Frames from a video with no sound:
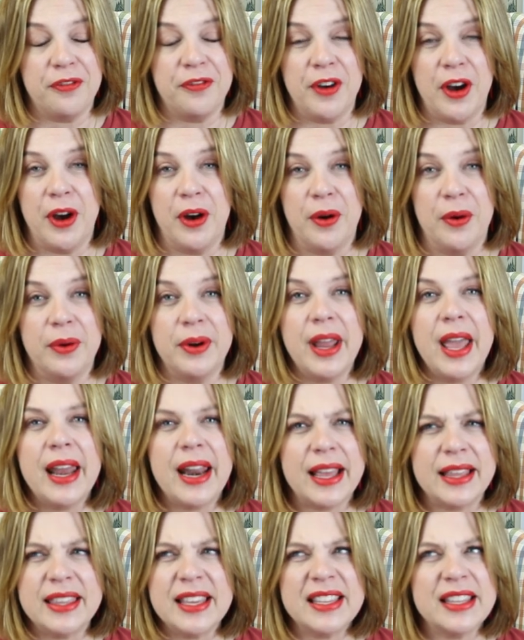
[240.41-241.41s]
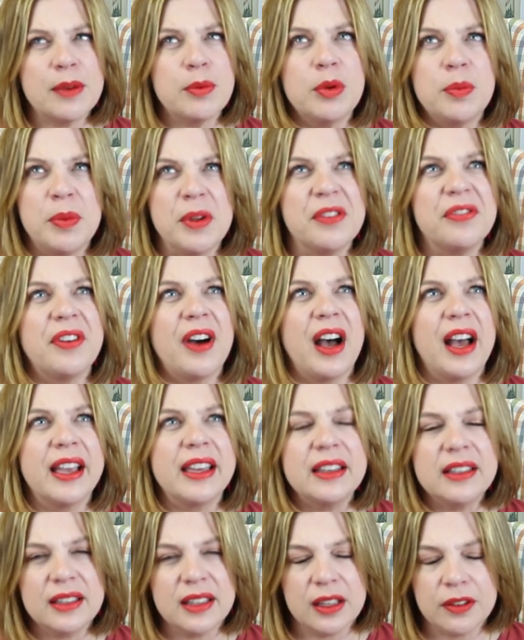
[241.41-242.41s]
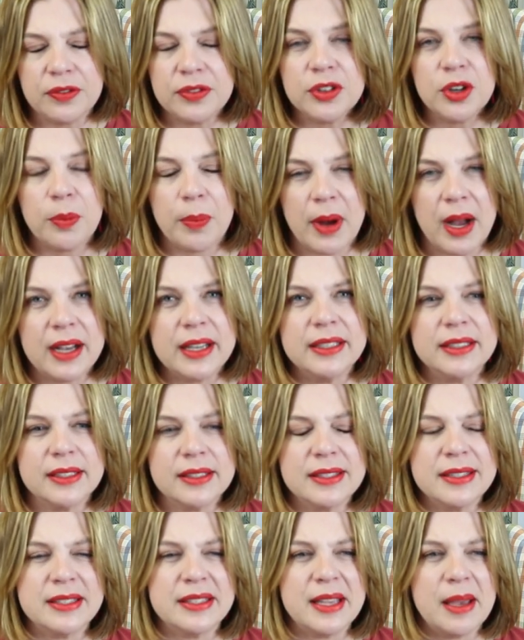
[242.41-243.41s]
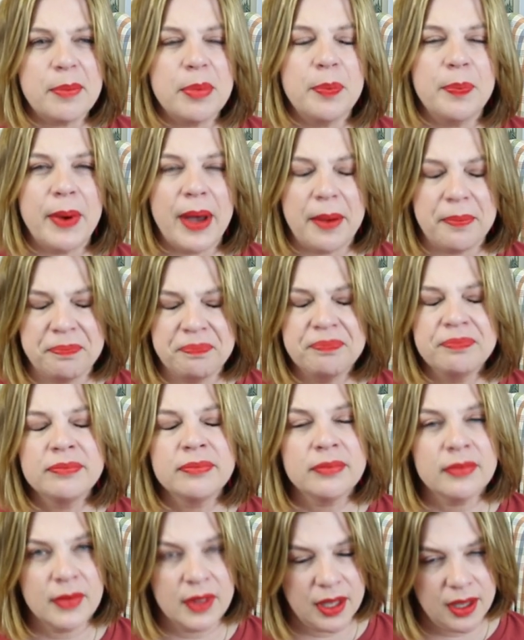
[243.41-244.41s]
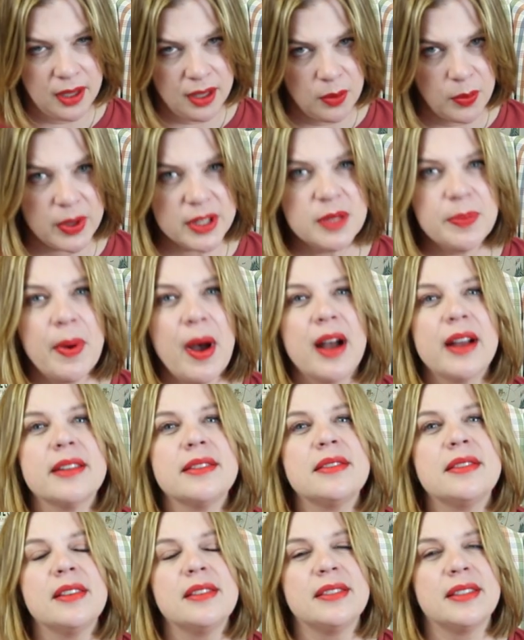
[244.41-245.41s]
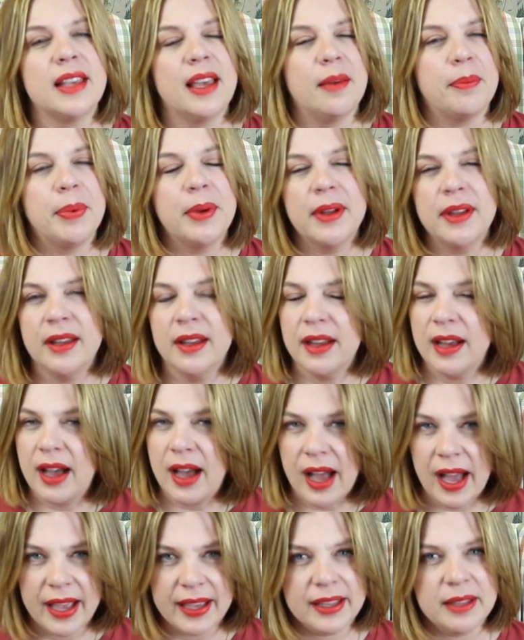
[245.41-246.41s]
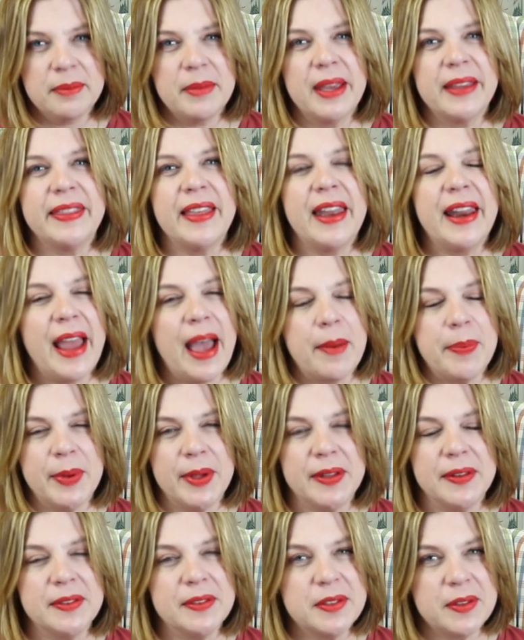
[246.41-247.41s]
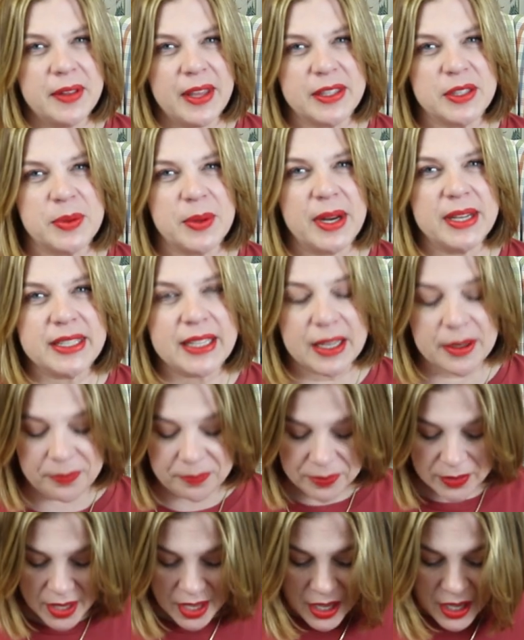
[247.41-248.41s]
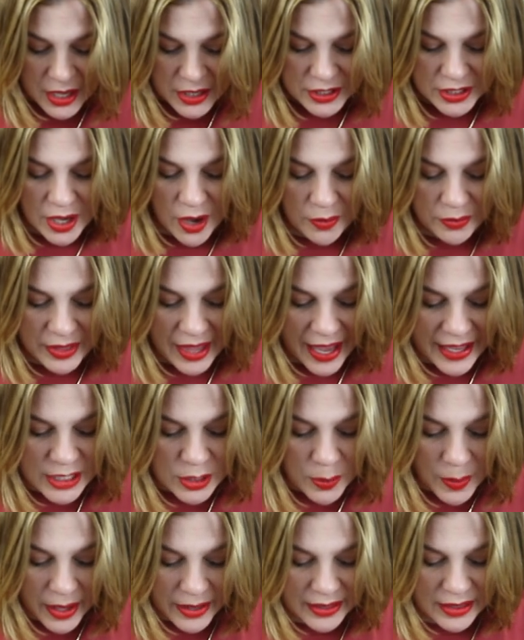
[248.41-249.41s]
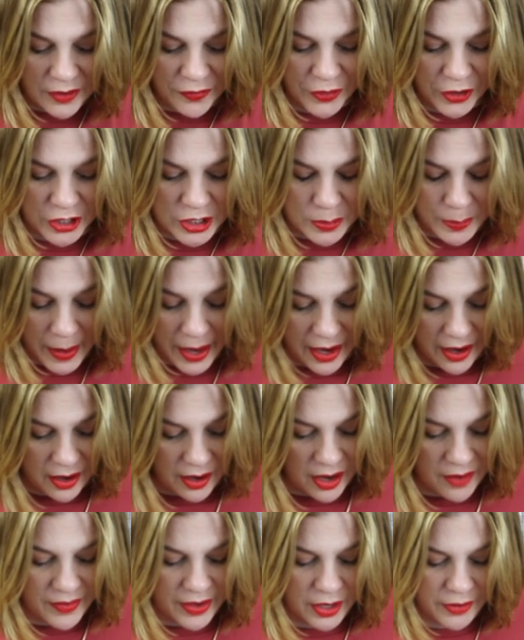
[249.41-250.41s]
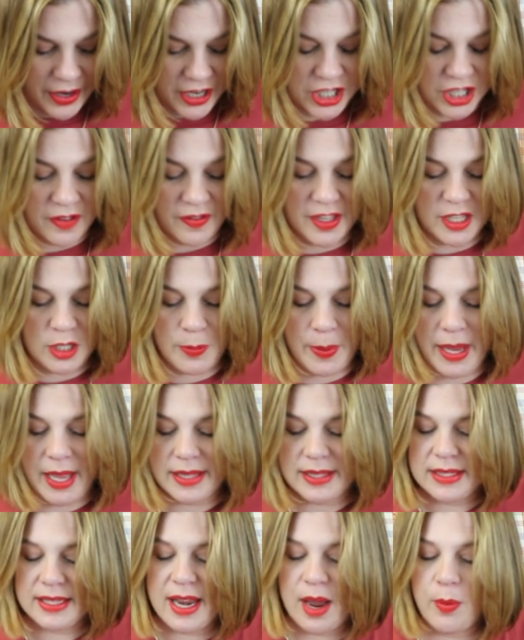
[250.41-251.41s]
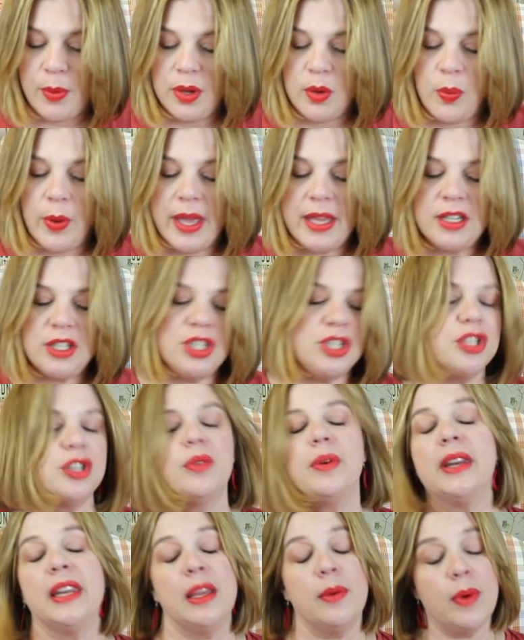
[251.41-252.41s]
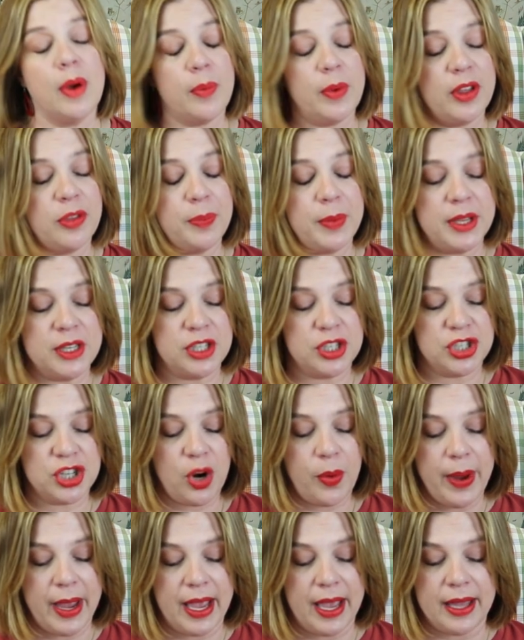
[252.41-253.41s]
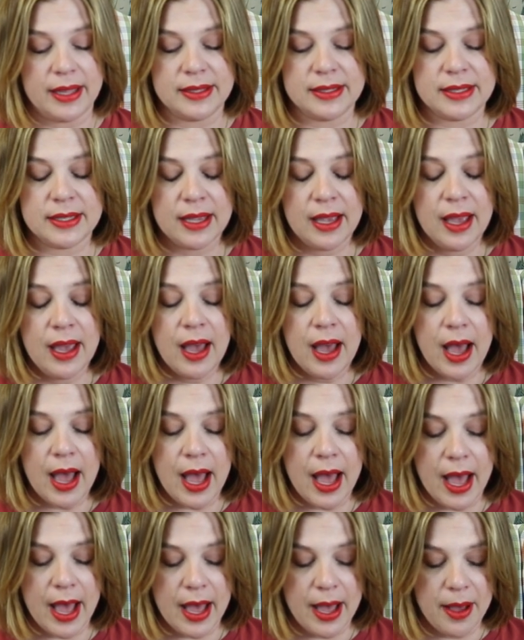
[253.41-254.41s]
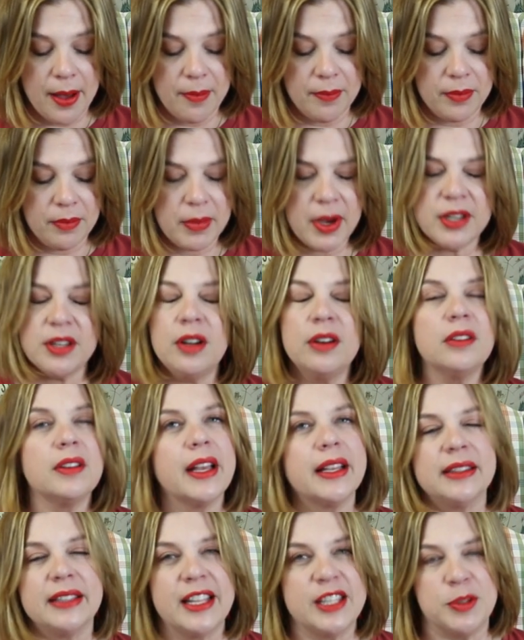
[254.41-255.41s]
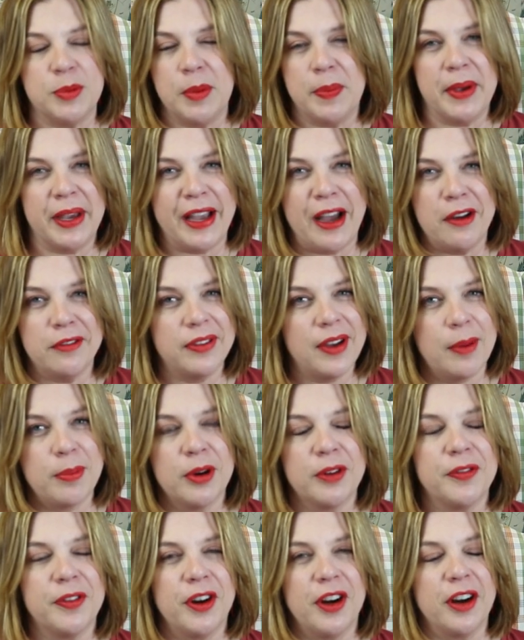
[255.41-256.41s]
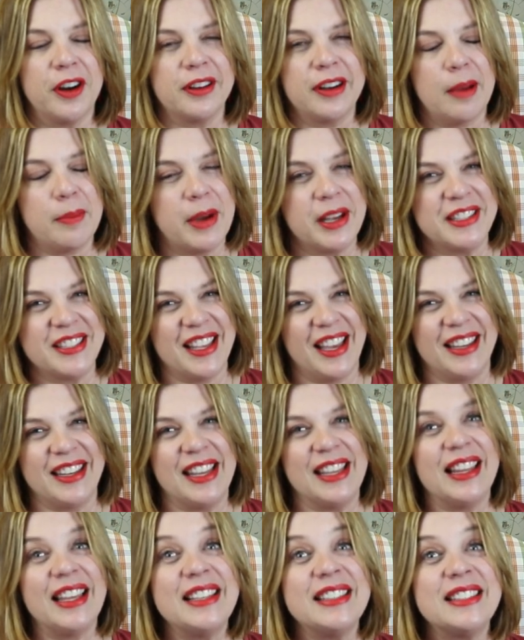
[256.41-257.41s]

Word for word: a phone and I think it would be fine if your pocket didn't zip but he wants pockets that zip. I can make that happen, so that's what I did. So that's what the first pair of iteration of these pants. Now we went to, and he went with me to Joann's um, my daughter like lets me pick out fabric for her, not my son. He